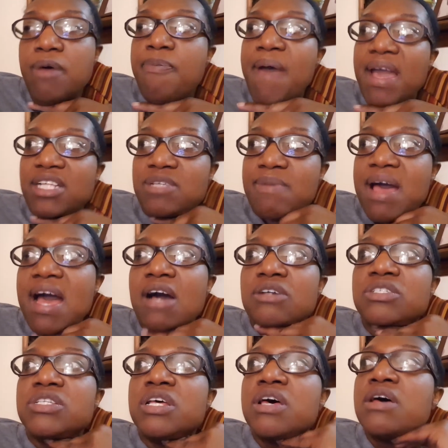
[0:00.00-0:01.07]
back to my
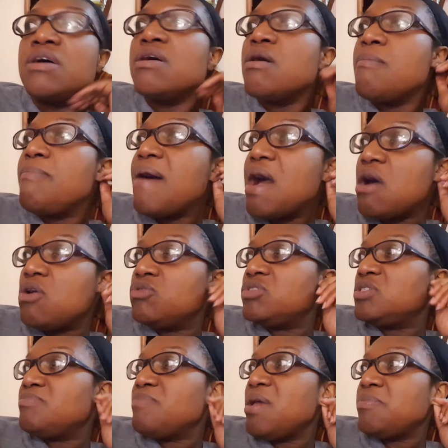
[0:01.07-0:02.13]
house
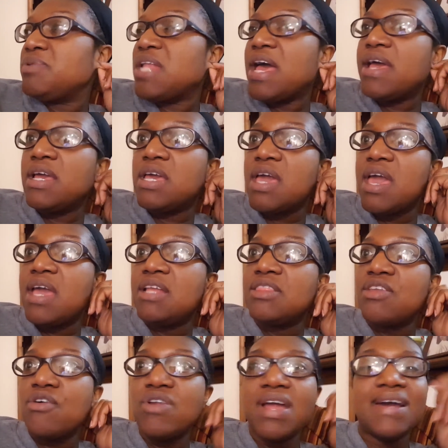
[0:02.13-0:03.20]
about maybe like
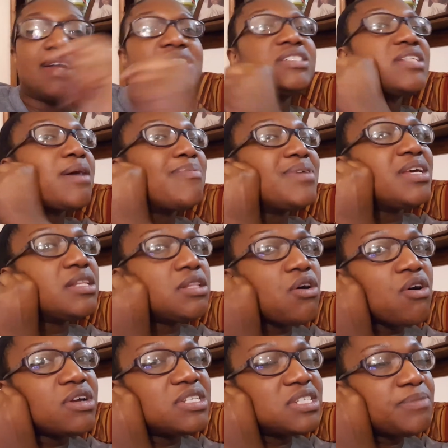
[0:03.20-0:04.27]
8:30. I gotta stop and get
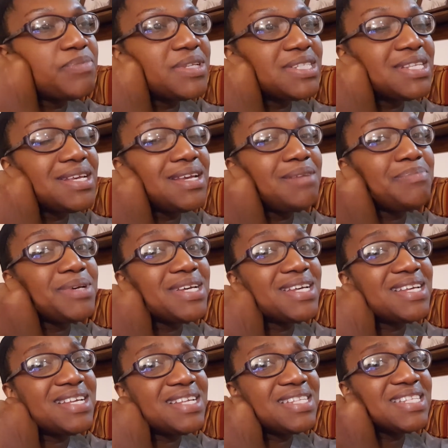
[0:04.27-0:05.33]
Lauren something to eat
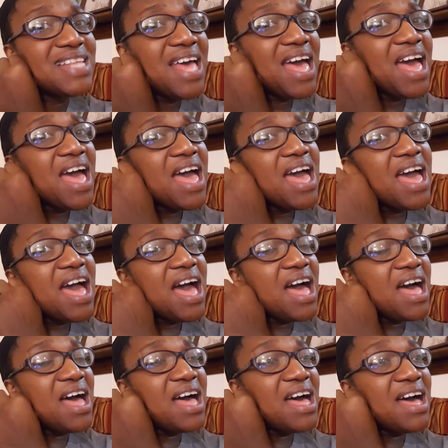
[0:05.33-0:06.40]
because
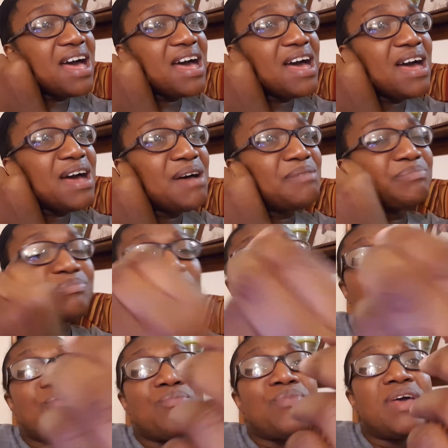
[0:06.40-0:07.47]

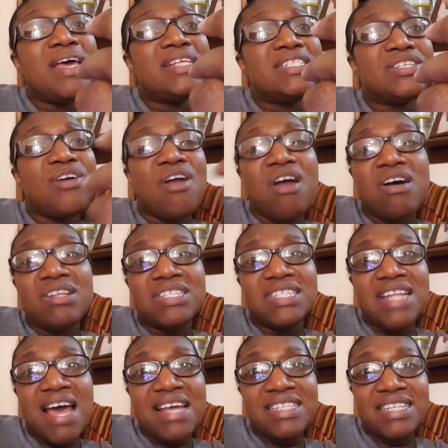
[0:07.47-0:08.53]
it's girls'
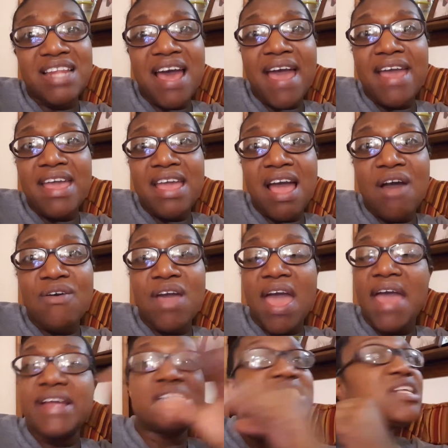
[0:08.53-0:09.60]
night tonight.
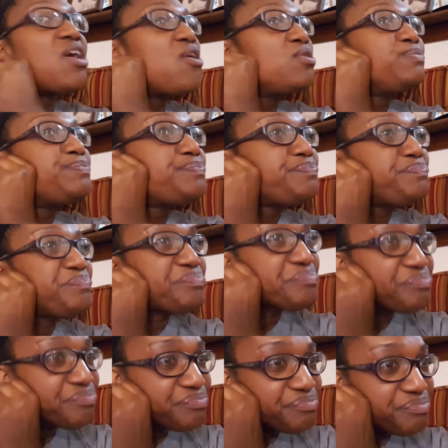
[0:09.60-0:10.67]
Okay, so.
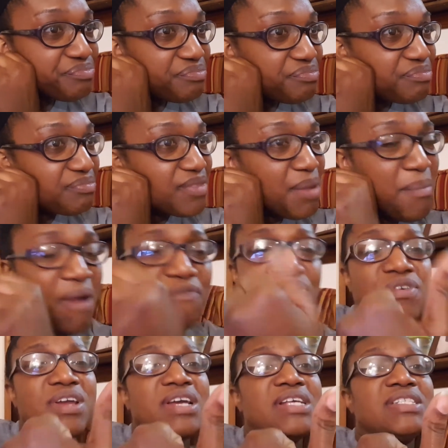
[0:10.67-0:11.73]
My
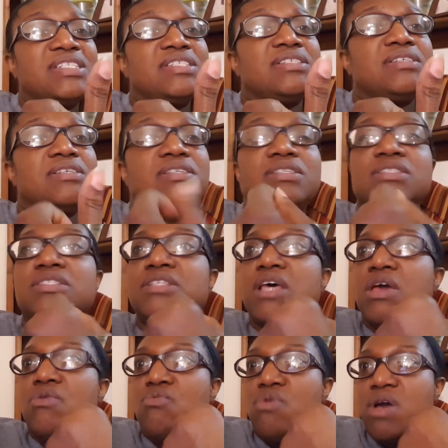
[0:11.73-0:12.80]
friends
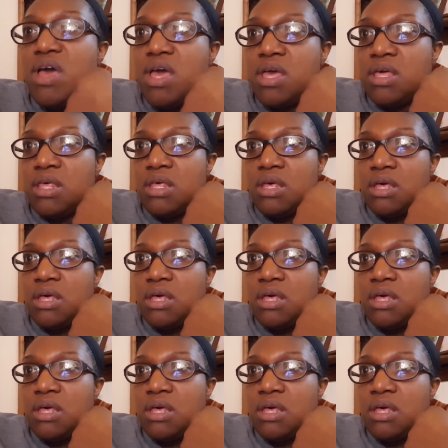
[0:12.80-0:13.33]
say what?